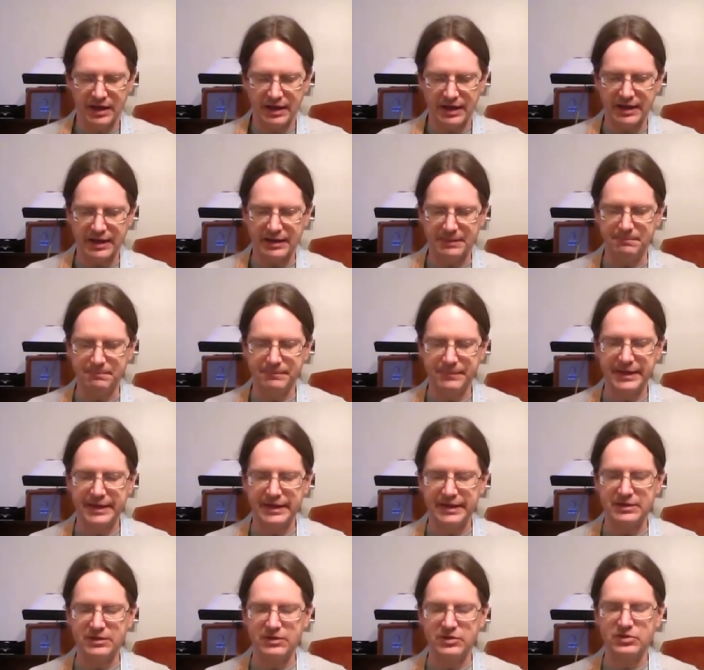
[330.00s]
Um,
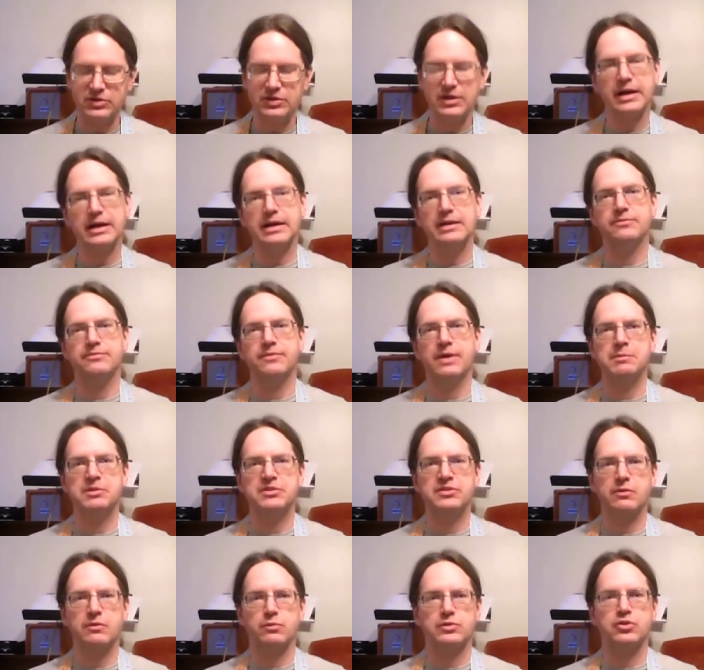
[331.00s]
and I find
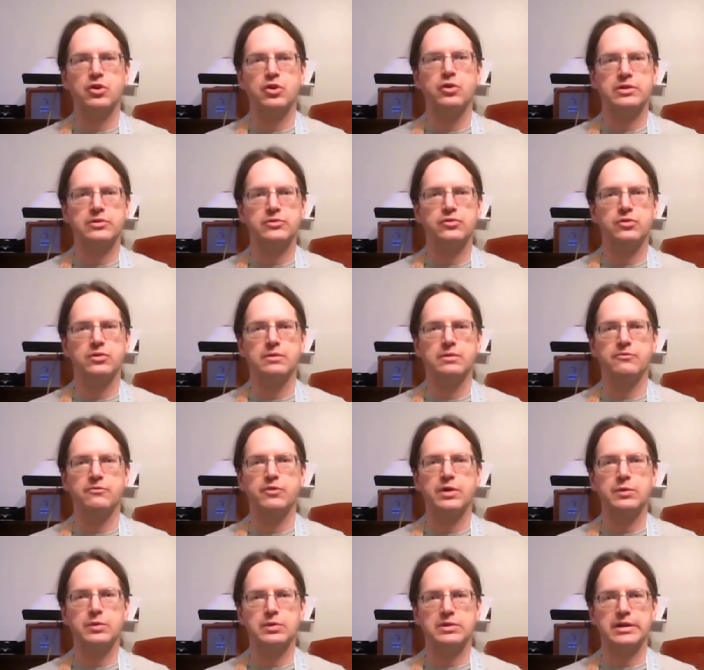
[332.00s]
myself returning to them
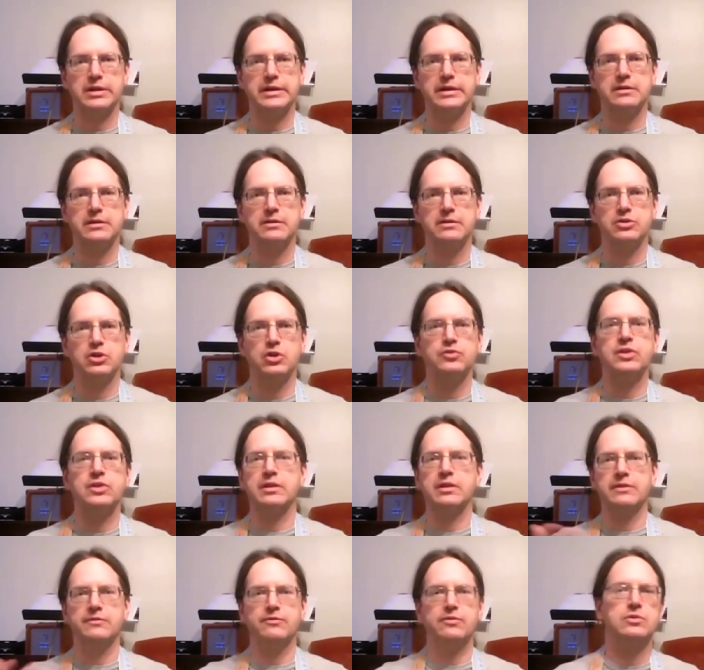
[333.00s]
frequently. You know, I
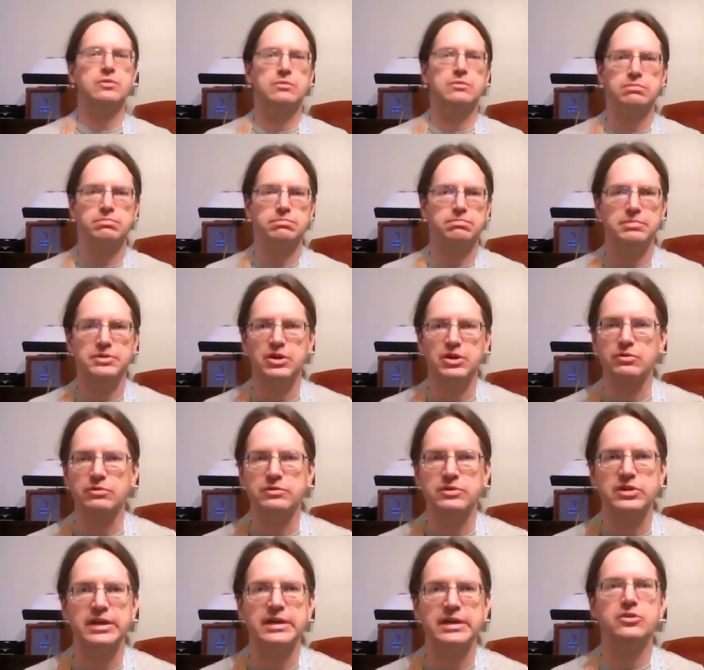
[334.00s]
think that if you, you know,
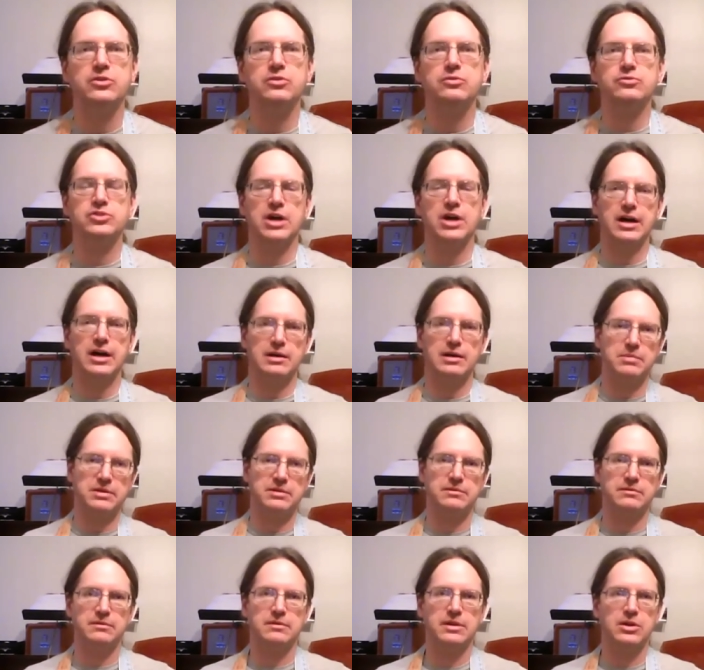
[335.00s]
you get a new job
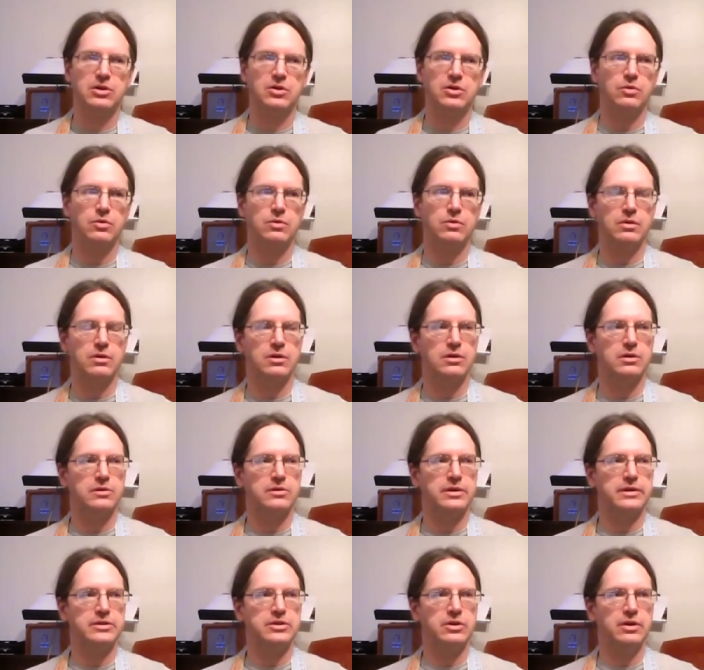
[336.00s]

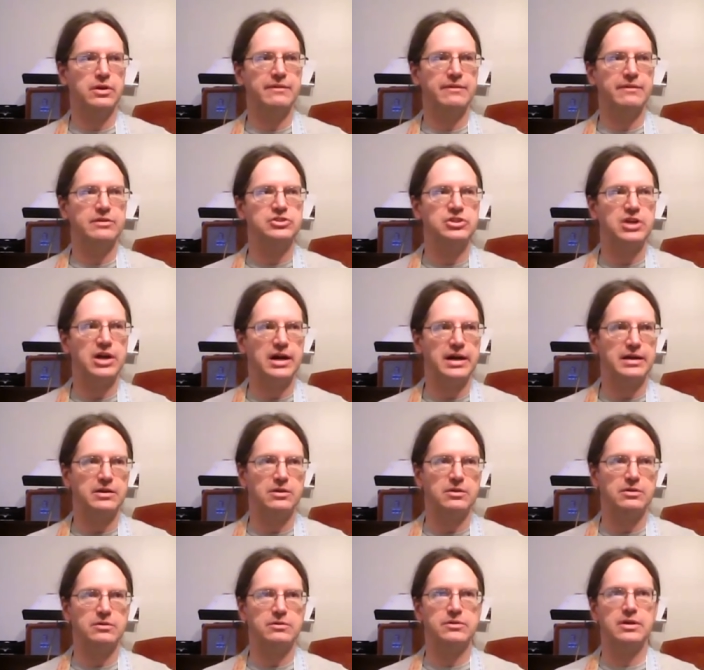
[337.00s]
or, you know, have a
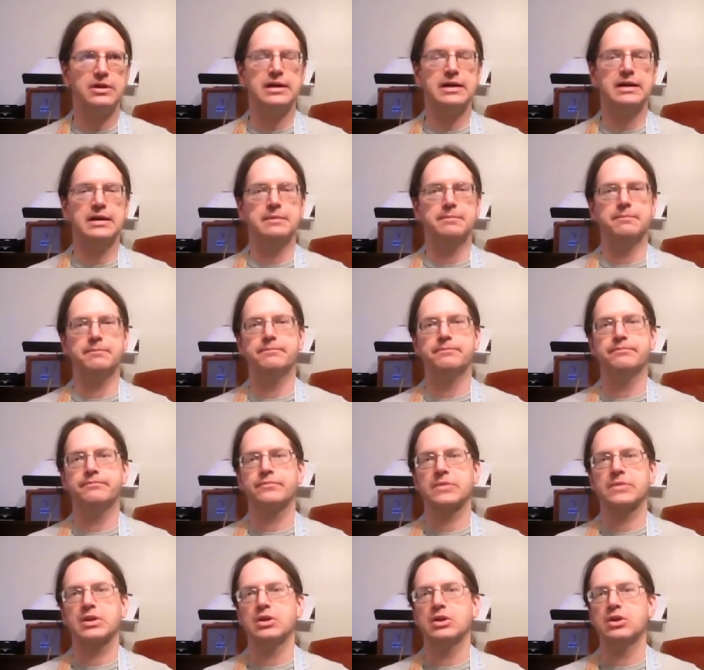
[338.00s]
child, um,
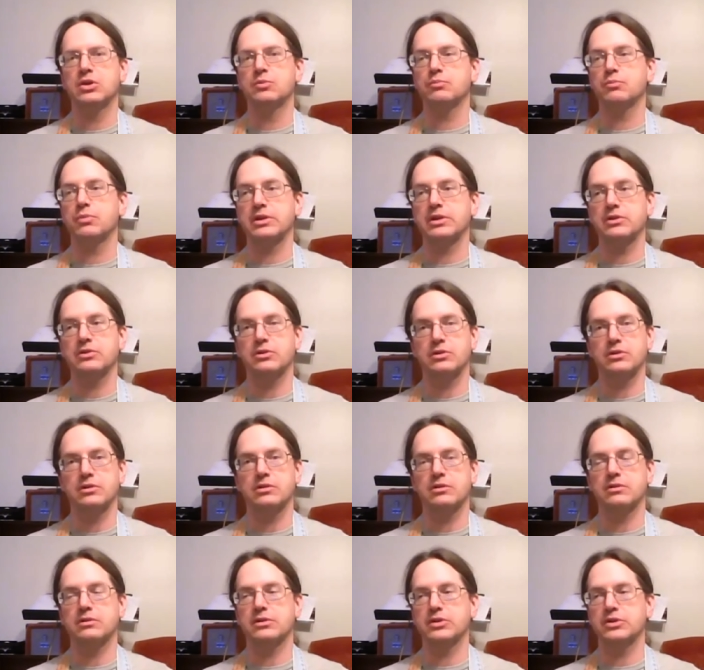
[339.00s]
or
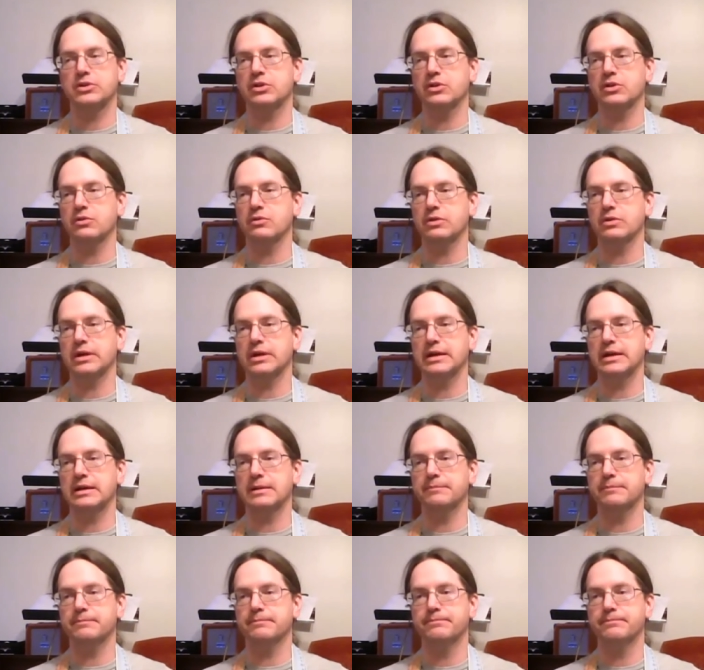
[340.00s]
you're, you know,
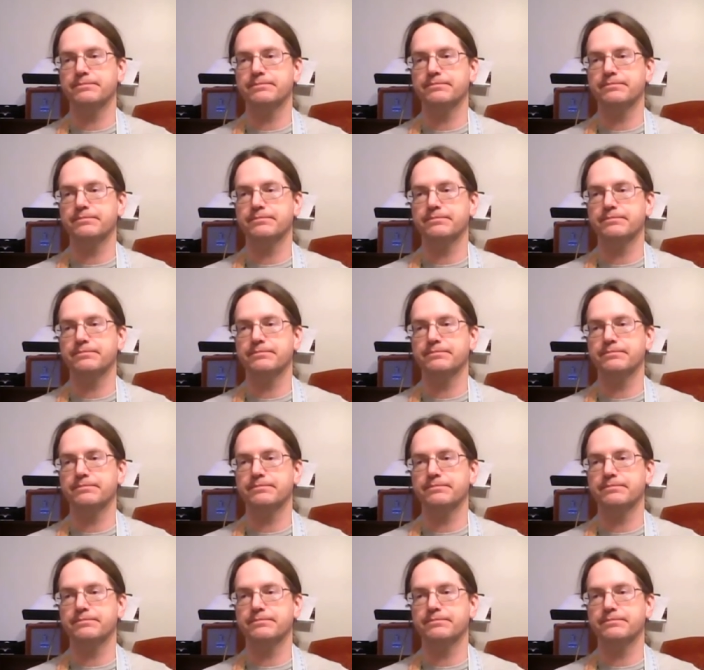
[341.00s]
um,